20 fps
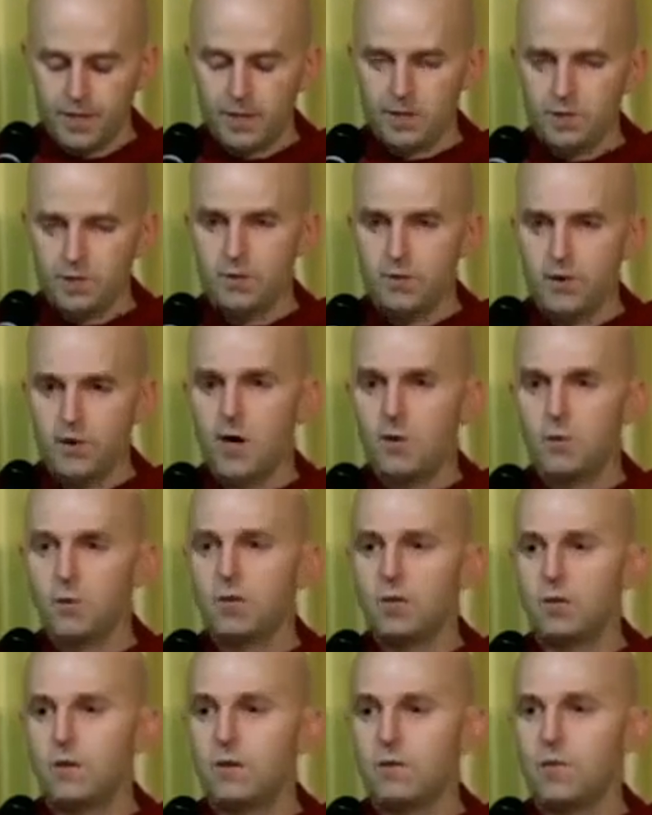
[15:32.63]
So now we
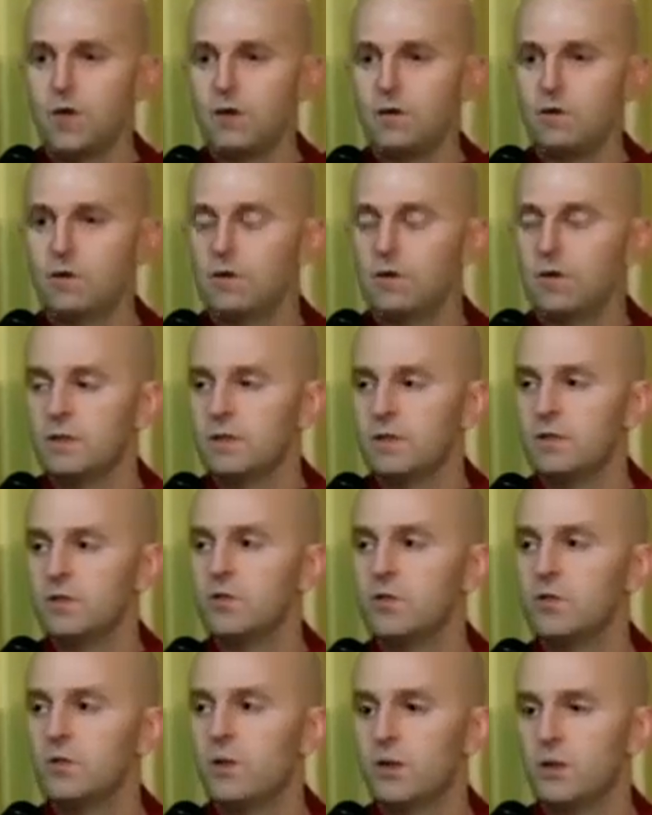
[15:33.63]
learn about these
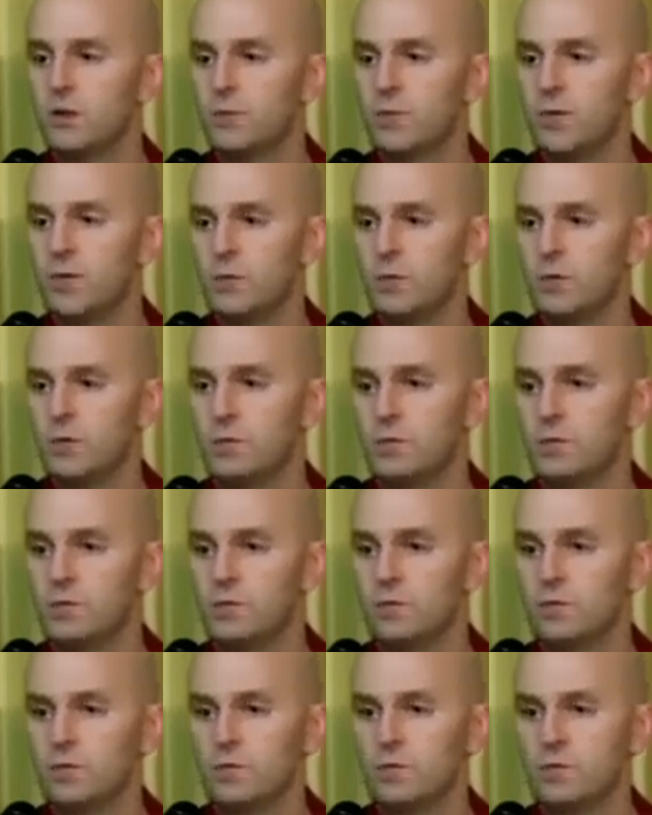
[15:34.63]
two other people
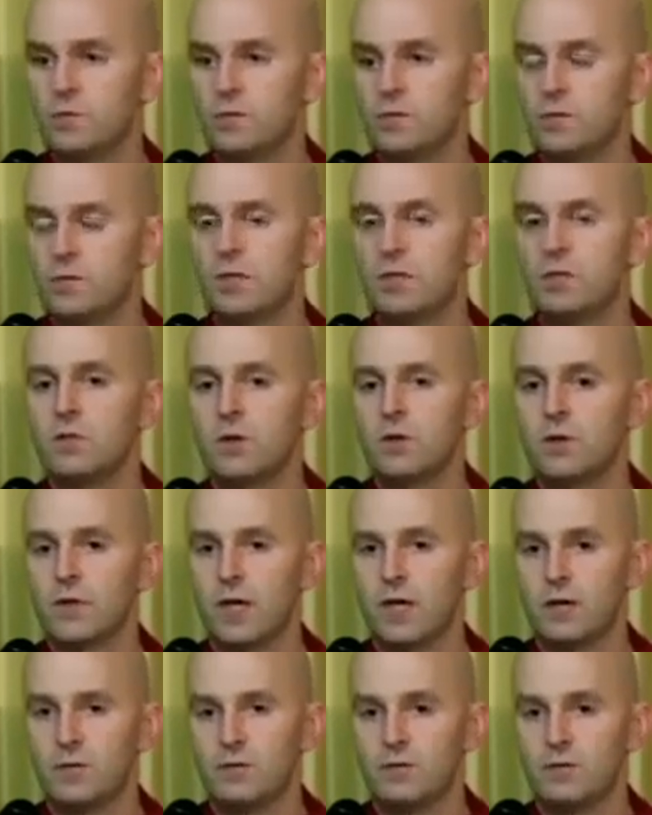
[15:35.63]
that don't
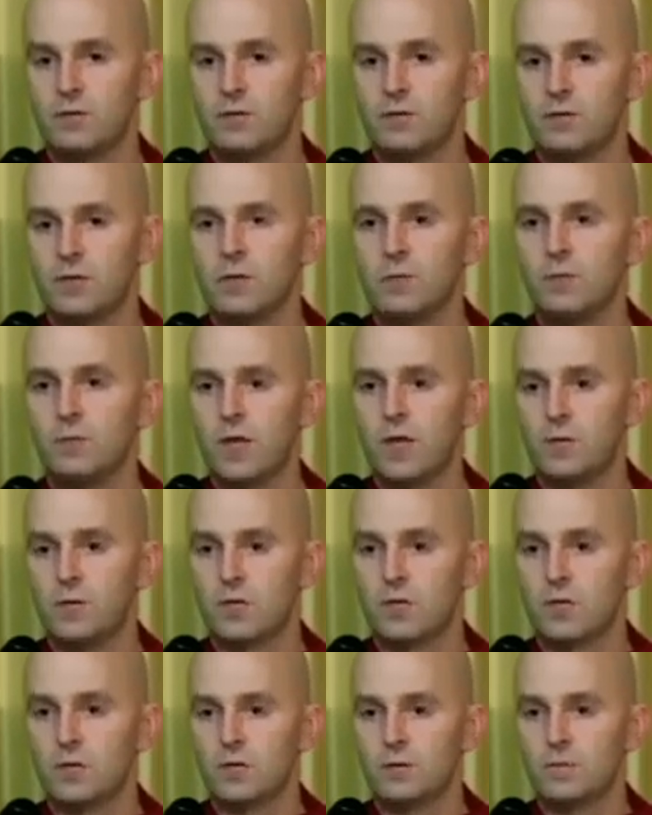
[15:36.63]
have a
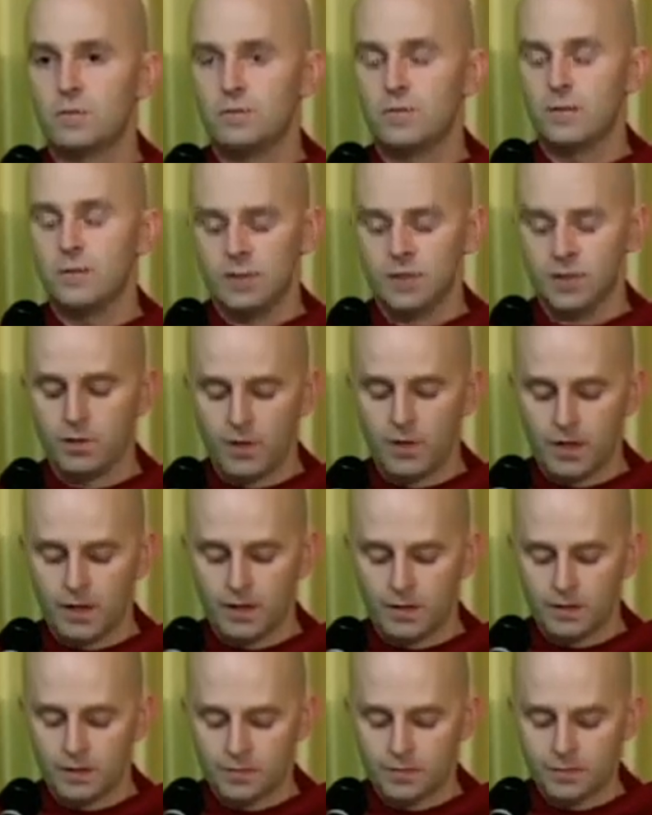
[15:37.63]
blemish in their
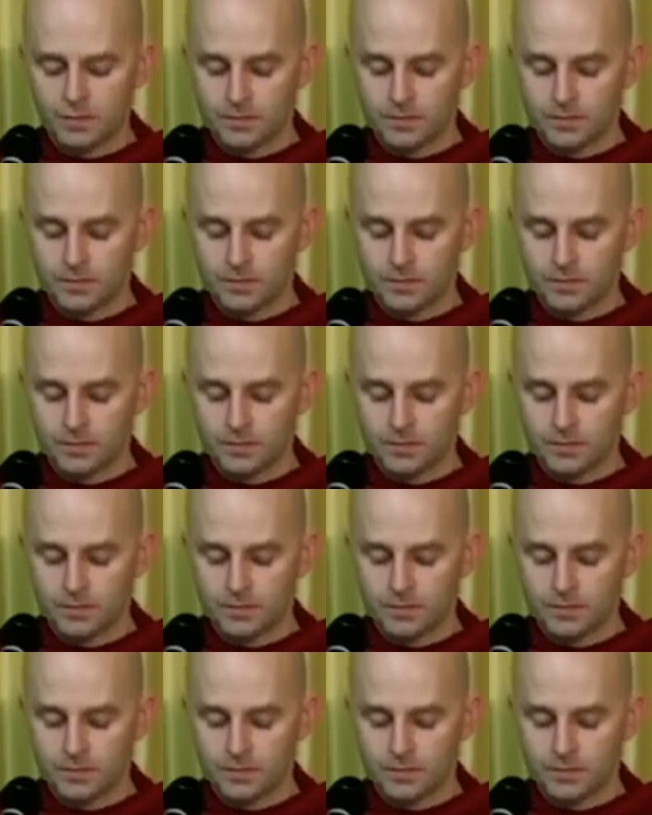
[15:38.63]
mind.